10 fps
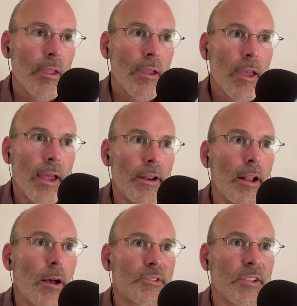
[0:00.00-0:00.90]
and it
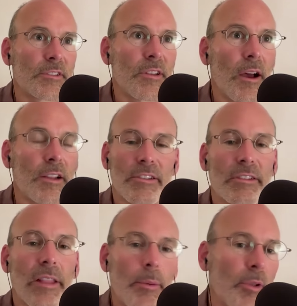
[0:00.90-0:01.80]
helps us not just
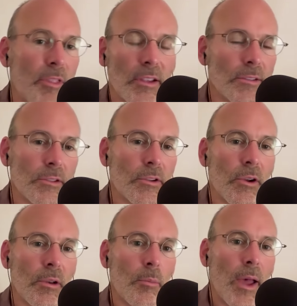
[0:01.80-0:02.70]
label things as
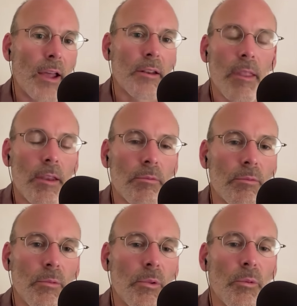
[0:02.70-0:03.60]
good and bad and then
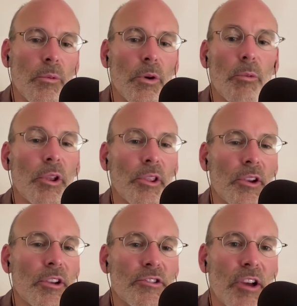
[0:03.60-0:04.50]
we're really
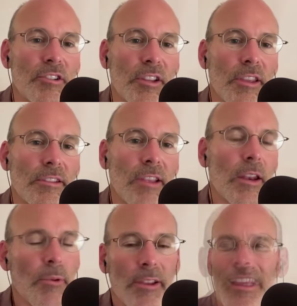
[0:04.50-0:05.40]
good at judging things
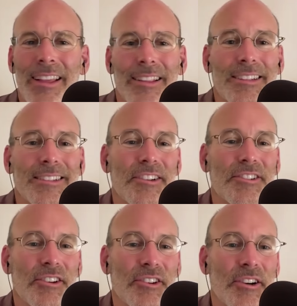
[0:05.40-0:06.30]
anyway so let's not
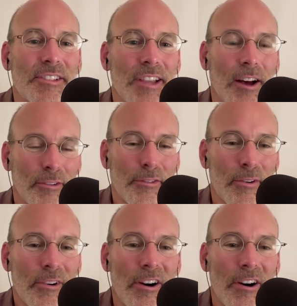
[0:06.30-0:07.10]
judge ourselves for our